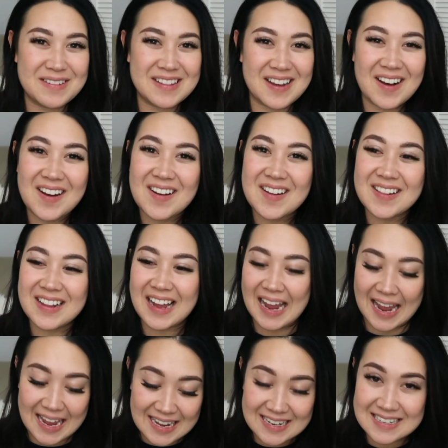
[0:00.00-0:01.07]
for the haul
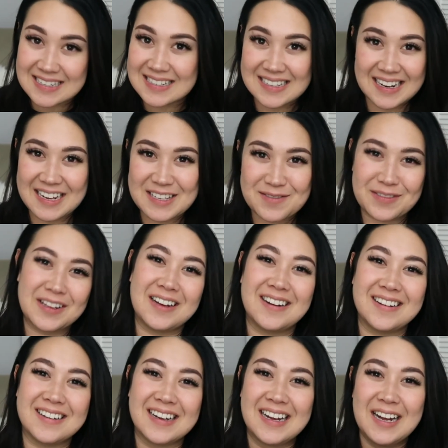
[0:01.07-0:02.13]
and today's
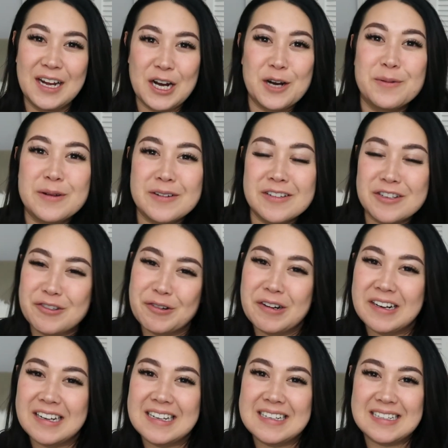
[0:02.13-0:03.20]
vlog. Hope you
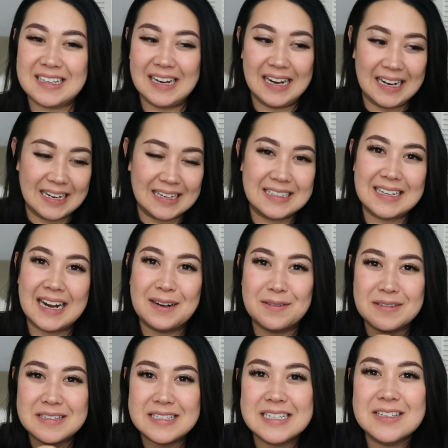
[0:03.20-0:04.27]
enjoyed it and I
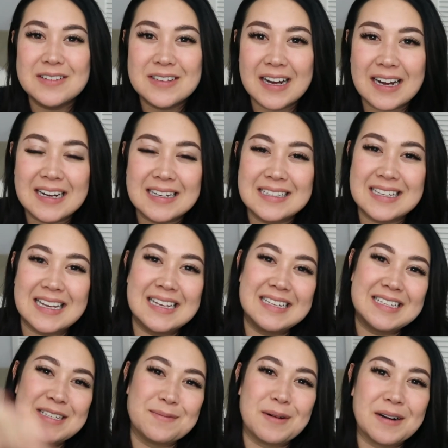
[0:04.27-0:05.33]
will see you guys
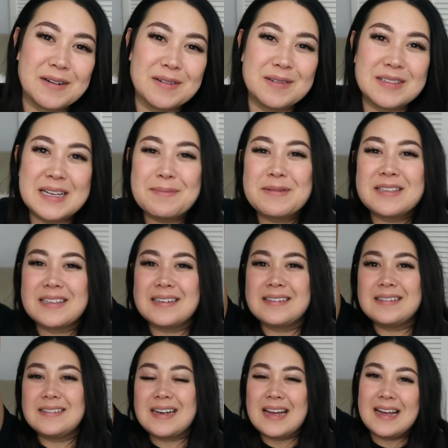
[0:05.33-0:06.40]
in tomorrow's
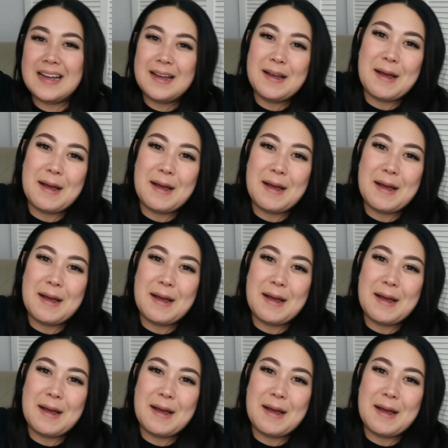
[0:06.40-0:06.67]
episode.